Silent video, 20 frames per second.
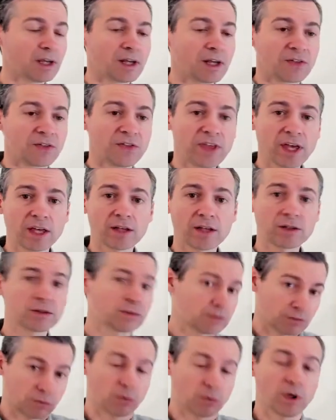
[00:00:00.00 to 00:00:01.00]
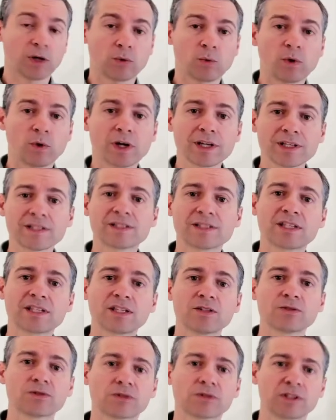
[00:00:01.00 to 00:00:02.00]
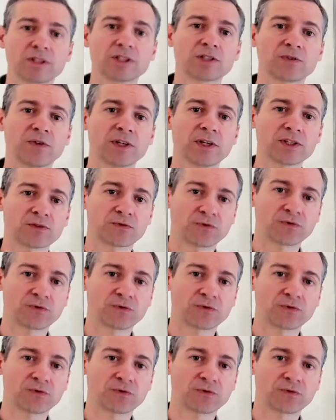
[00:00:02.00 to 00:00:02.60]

Then, well, what is the user interface